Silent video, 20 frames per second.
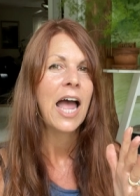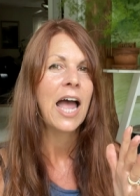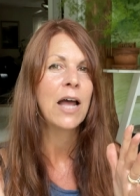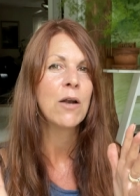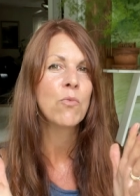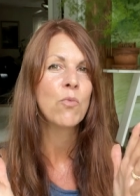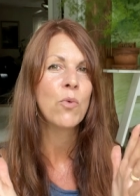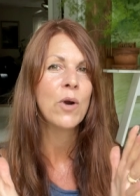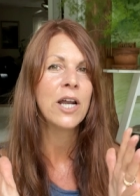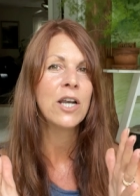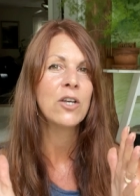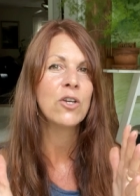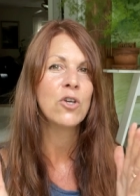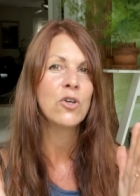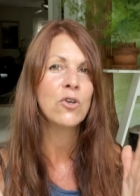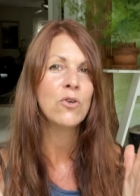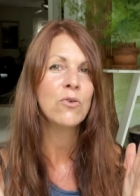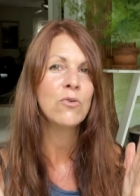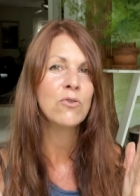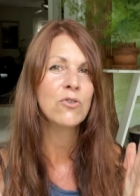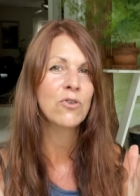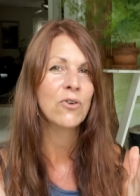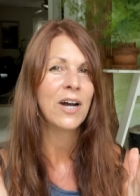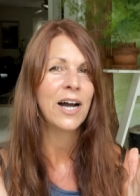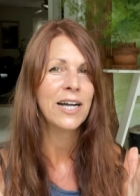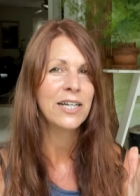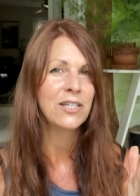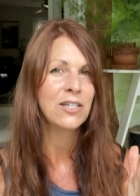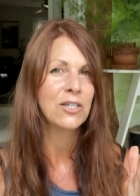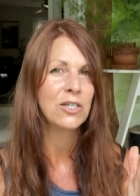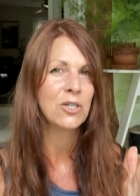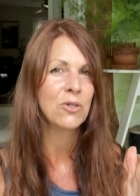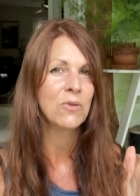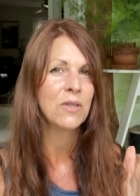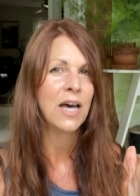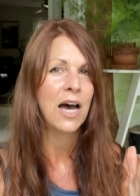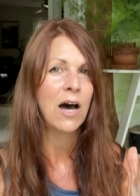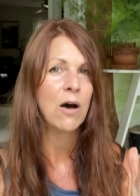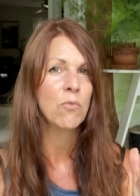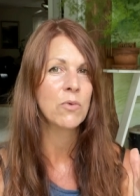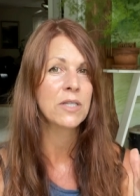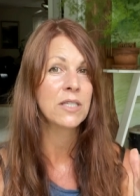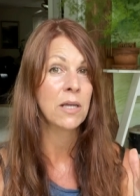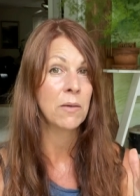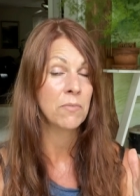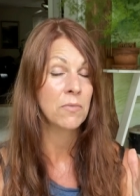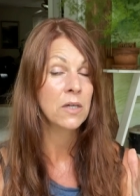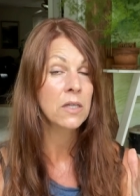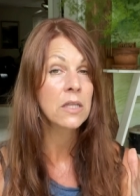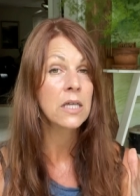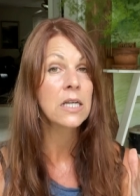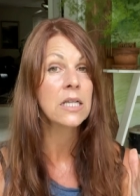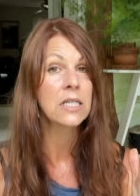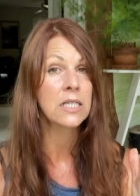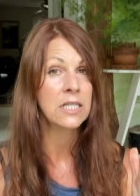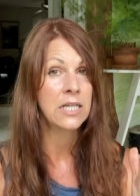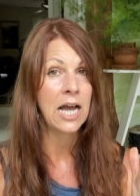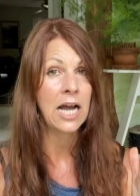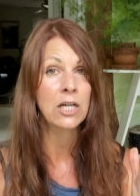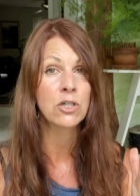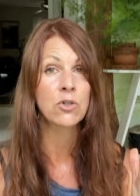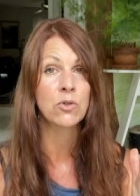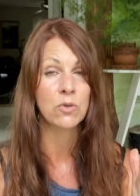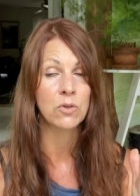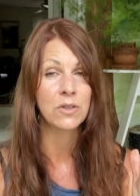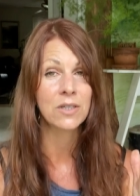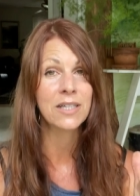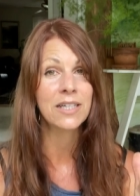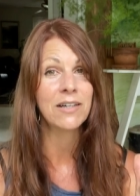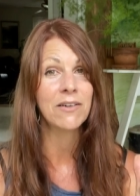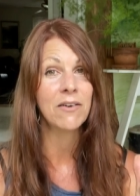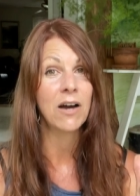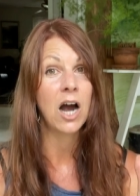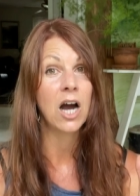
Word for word: And when you try to do that with something that is naturally a,